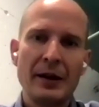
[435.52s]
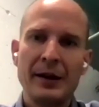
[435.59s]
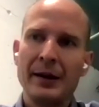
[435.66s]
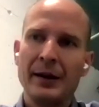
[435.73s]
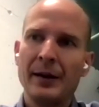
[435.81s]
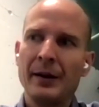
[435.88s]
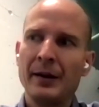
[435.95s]

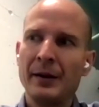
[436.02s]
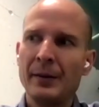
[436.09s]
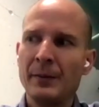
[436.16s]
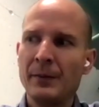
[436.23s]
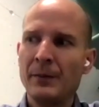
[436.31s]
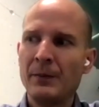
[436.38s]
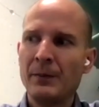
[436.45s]

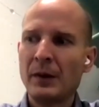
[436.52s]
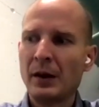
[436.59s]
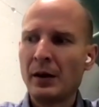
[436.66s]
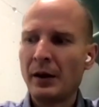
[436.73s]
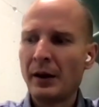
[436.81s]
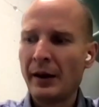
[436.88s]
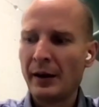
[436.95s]
Um,
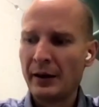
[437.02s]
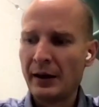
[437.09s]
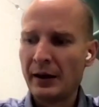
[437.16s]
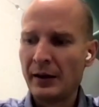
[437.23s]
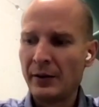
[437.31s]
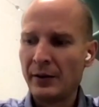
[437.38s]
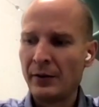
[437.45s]
And
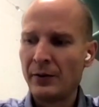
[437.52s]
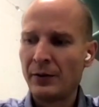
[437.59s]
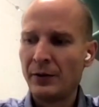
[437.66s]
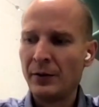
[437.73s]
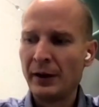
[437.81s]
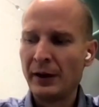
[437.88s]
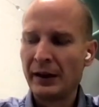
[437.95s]
then
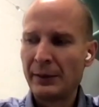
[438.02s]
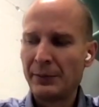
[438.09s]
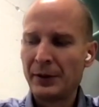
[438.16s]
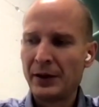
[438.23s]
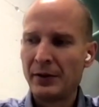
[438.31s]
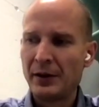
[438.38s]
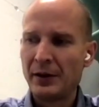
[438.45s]
during that
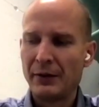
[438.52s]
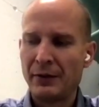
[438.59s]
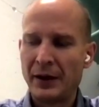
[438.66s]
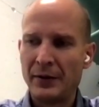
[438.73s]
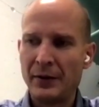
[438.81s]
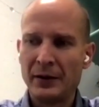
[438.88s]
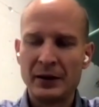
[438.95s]
period, I
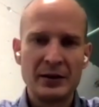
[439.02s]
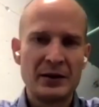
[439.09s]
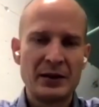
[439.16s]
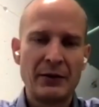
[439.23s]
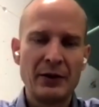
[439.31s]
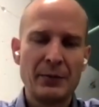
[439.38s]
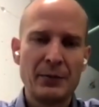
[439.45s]
found out that
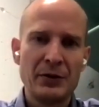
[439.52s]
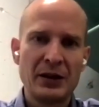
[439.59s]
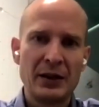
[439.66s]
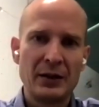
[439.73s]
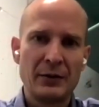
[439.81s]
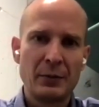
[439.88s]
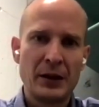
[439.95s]
seventy
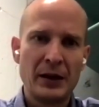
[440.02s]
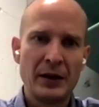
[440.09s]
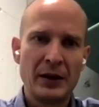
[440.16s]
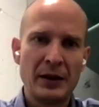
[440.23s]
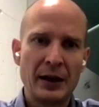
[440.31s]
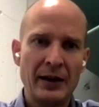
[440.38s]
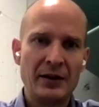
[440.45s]
percent of
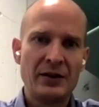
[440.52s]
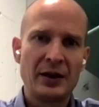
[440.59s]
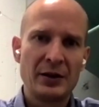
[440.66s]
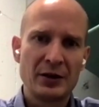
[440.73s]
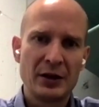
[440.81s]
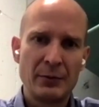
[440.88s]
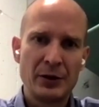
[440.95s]
my energy
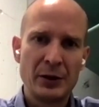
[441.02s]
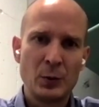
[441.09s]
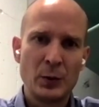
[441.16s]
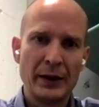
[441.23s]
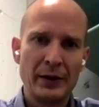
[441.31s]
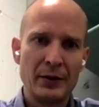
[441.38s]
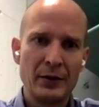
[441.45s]
consumption
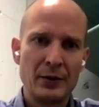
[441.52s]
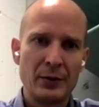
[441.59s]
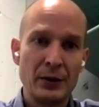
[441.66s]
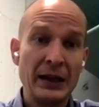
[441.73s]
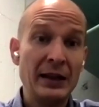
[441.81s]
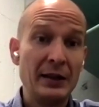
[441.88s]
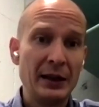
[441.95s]
went to
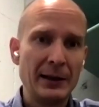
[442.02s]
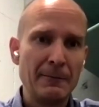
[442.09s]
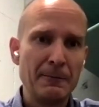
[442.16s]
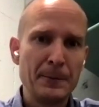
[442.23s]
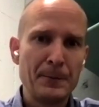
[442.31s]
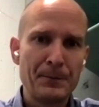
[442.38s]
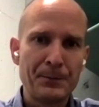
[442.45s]
heating.
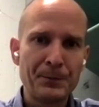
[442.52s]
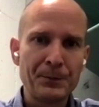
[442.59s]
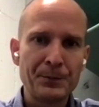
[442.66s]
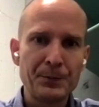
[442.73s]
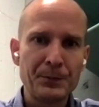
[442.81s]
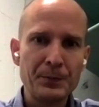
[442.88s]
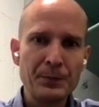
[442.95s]

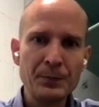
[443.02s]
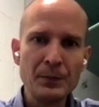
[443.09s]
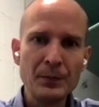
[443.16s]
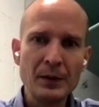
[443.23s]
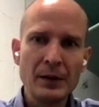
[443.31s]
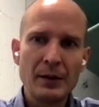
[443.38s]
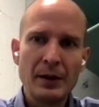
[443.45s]

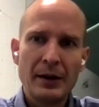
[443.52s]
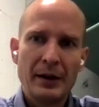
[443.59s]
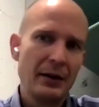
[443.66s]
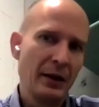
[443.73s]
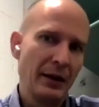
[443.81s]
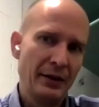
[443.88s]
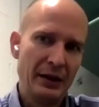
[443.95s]

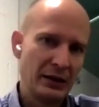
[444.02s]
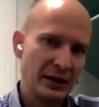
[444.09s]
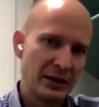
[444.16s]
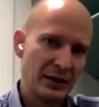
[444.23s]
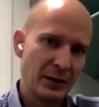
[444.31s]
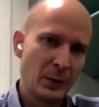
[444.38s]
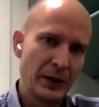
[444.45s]
And I think
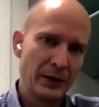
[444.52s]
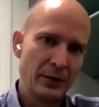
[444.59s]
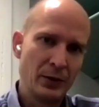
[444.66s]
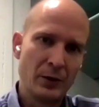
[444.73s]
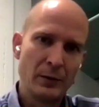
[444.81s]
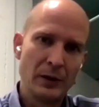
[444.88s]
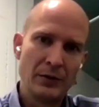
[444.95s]
that's a quite
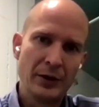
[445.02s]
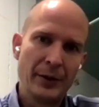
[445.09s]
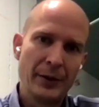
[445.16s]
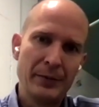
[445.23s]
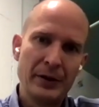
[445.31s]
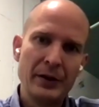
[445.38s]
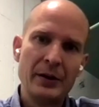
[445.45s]
normal
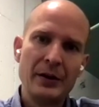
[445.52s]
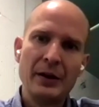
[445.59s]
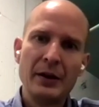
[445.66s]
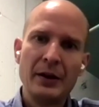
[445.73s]
number